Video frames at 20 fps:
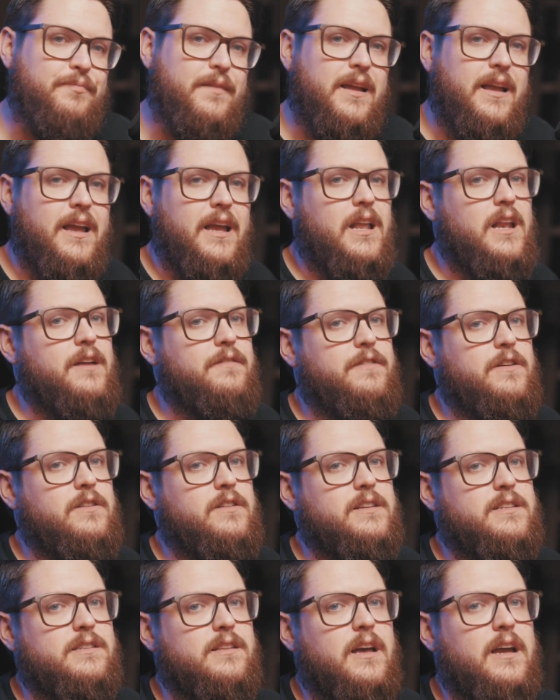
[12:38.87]
And if you
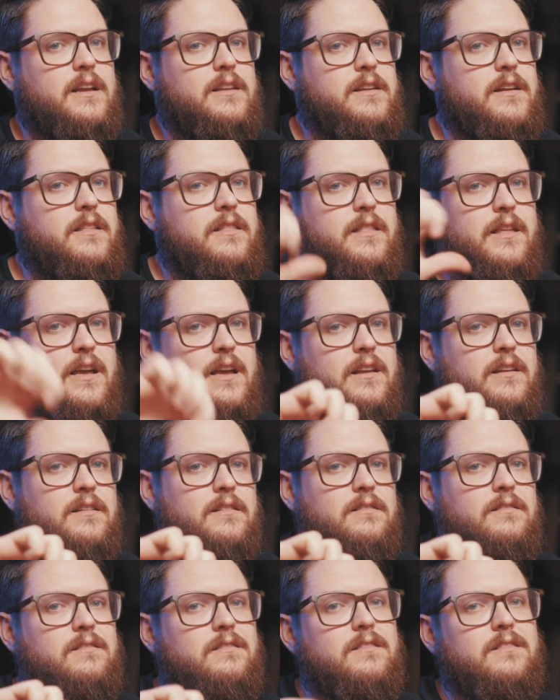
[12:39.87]
disliked it,
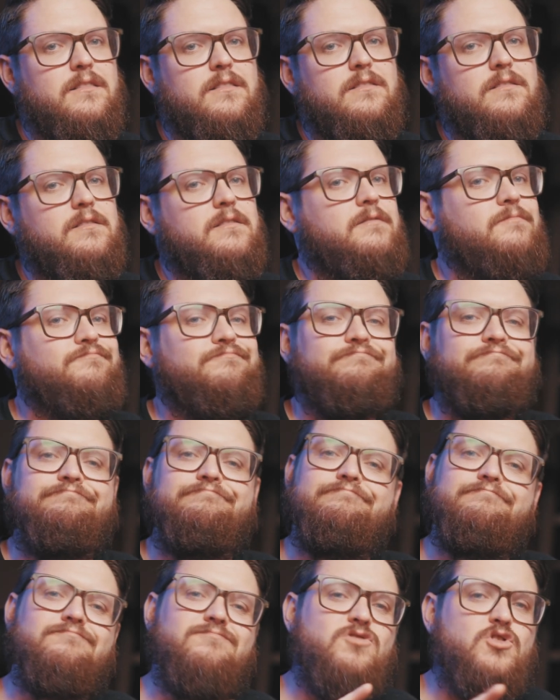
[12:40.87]

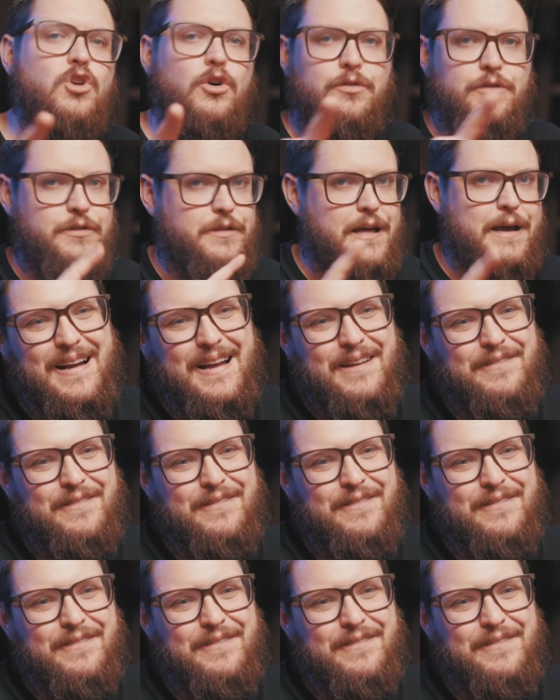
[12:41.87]
then don't do that.